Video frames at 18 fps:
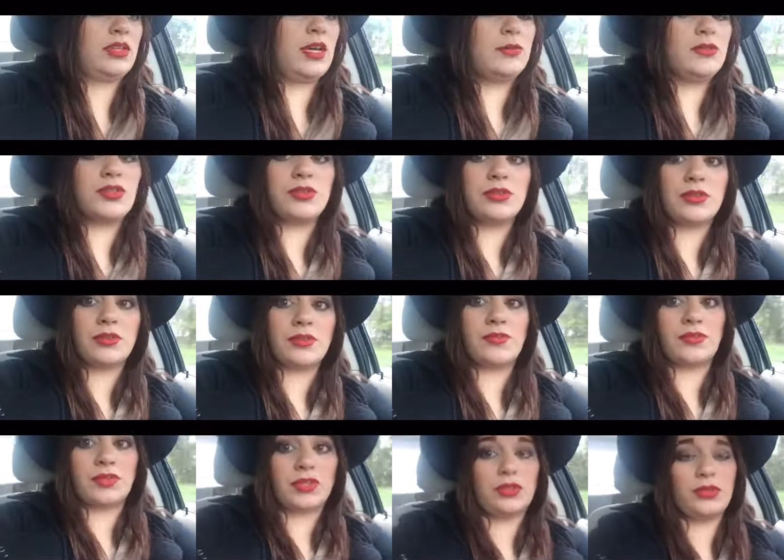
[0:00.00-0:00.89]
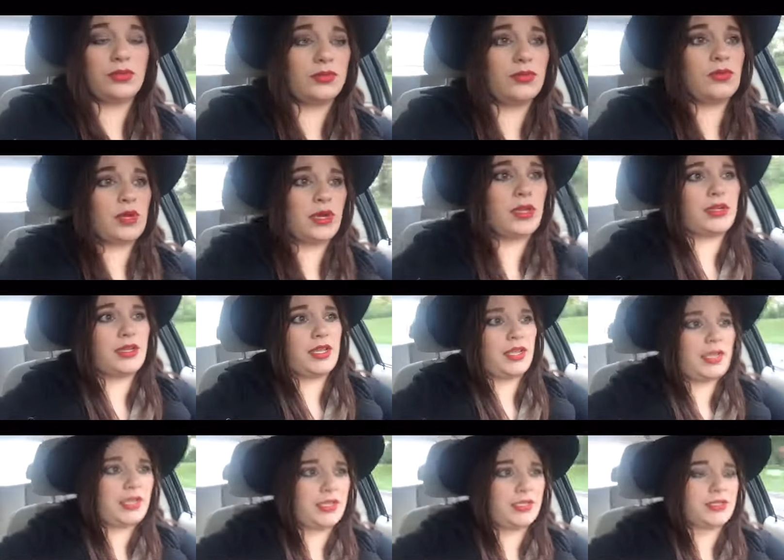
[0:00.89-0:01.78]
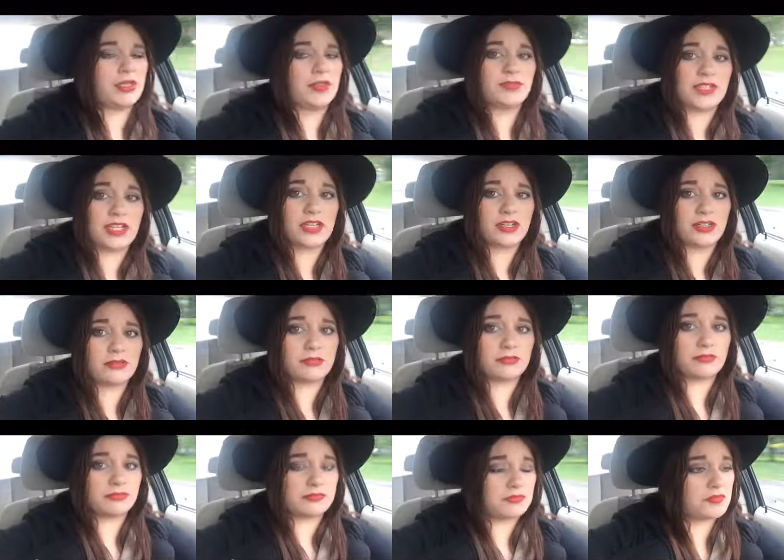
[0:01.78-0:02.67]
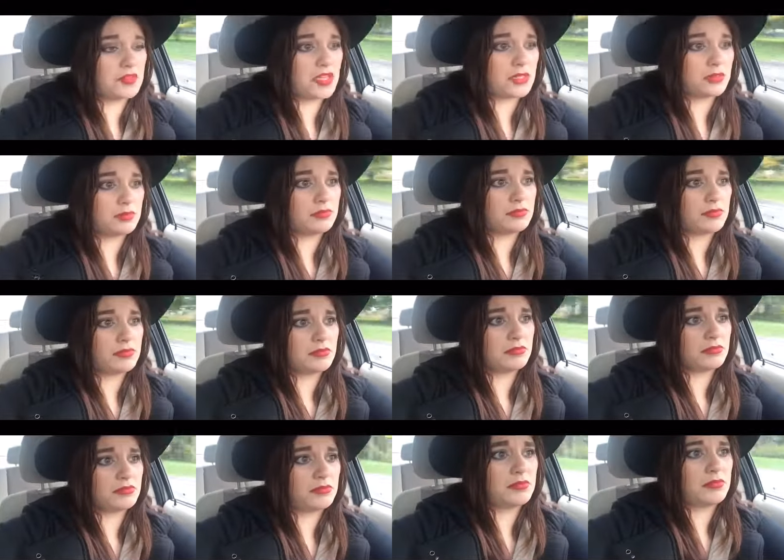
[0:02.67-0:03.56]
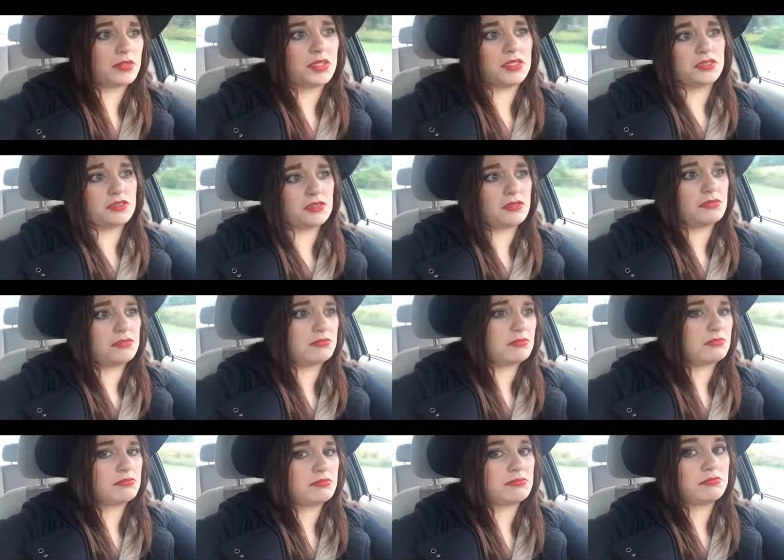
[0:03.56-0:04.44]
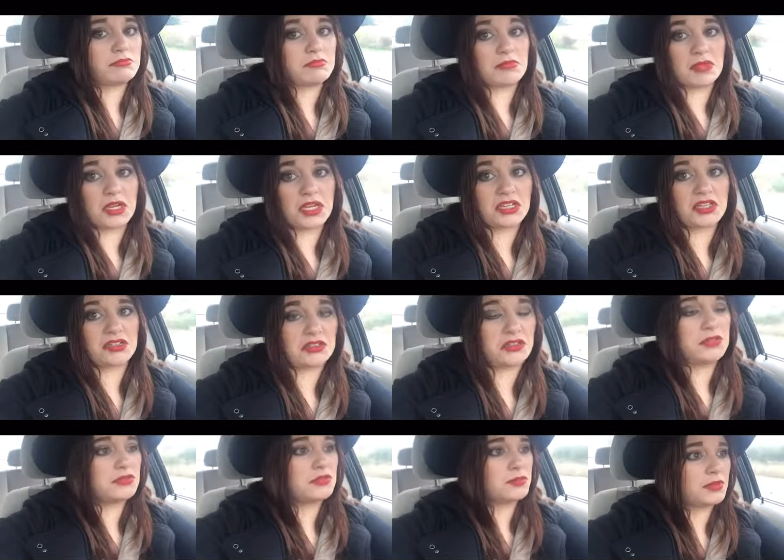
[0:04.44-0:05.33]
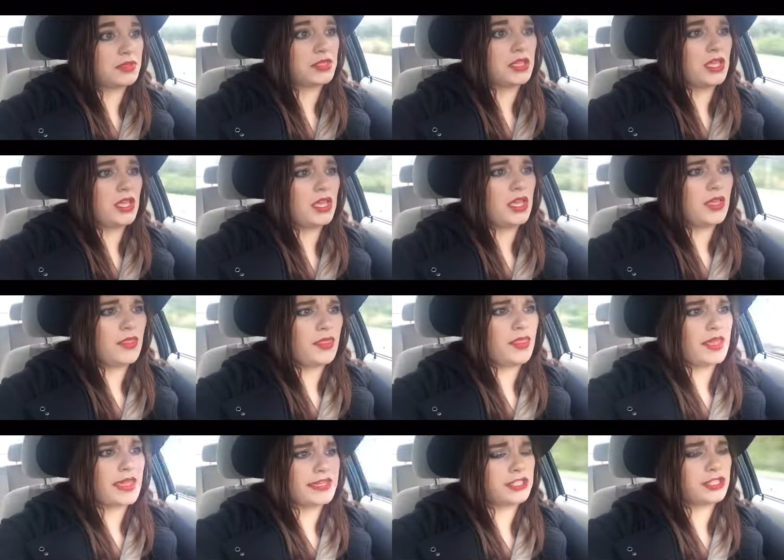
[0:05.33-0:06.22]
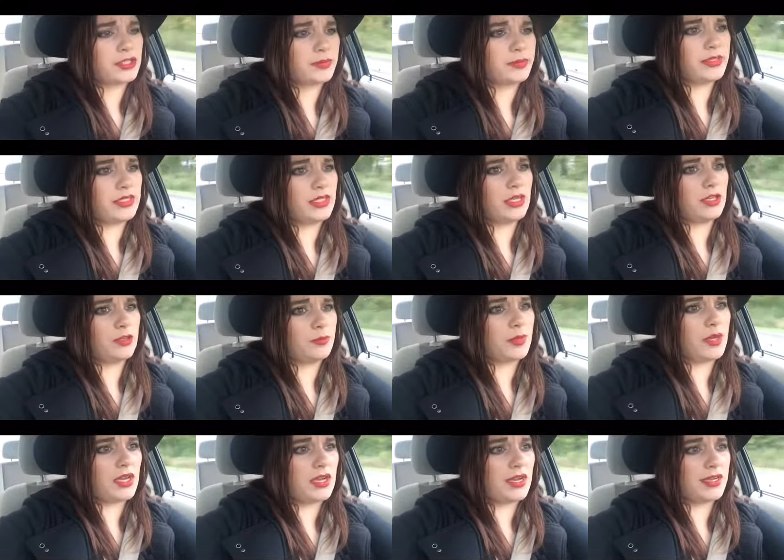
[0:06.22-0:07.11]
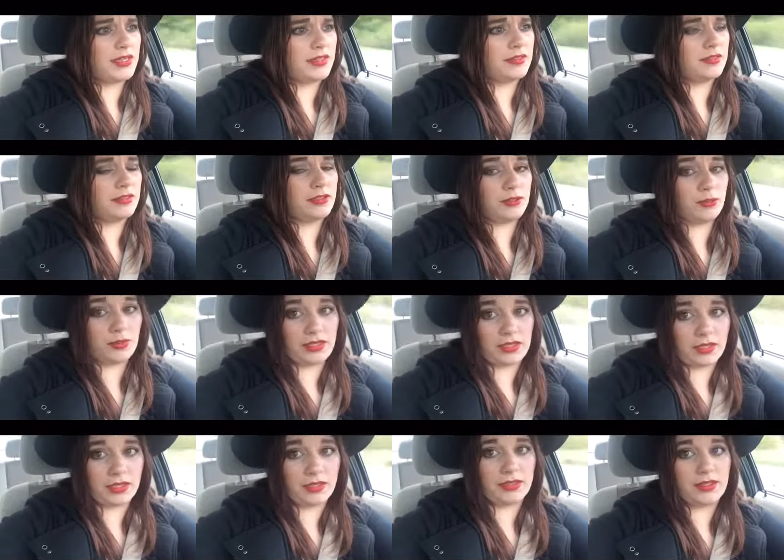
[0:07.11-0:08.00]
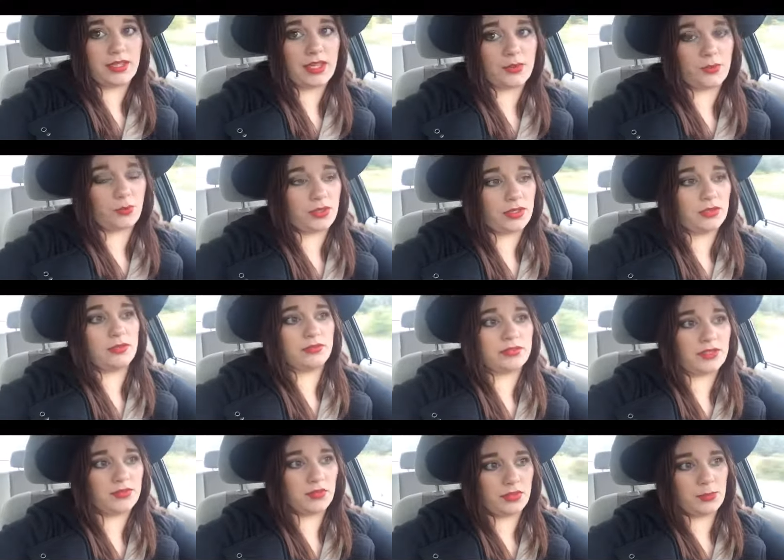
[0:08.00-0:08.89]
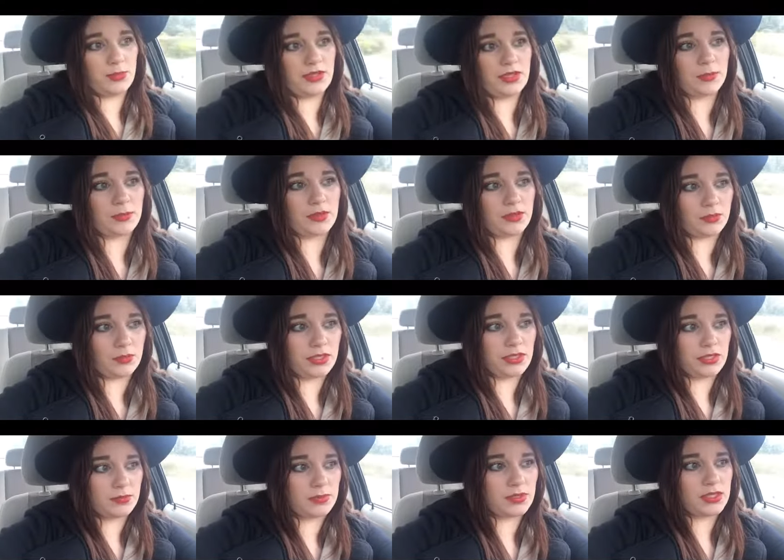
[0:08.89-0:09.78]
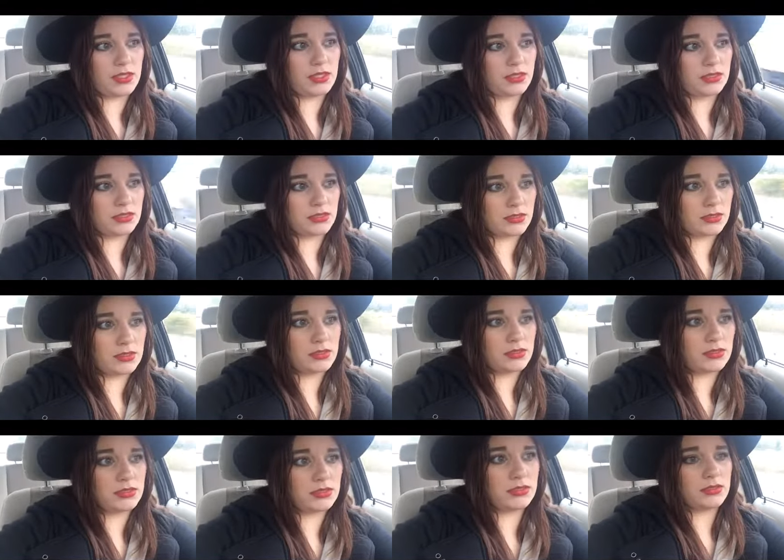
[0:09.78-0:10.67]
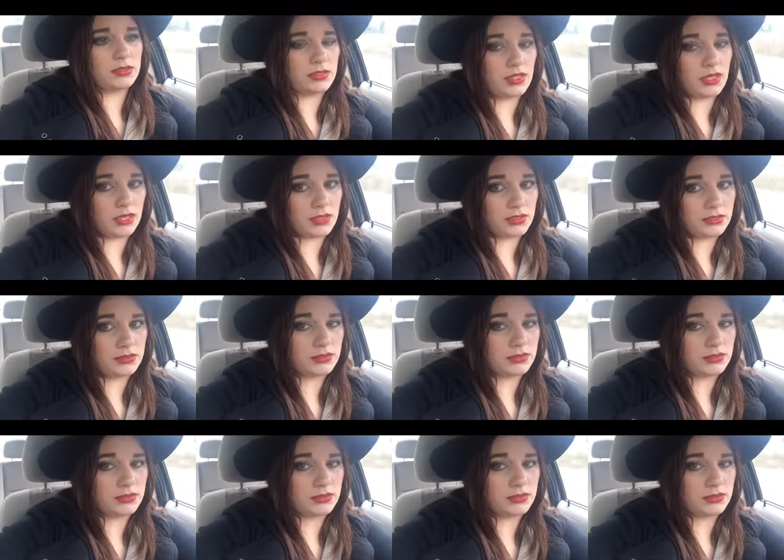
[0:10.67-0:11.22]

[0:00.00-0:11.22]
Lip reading: I'm doing a review on a self-tanner that is many good news, but that should be up on the weekend. That will definitely be up on the weekend because, yeah,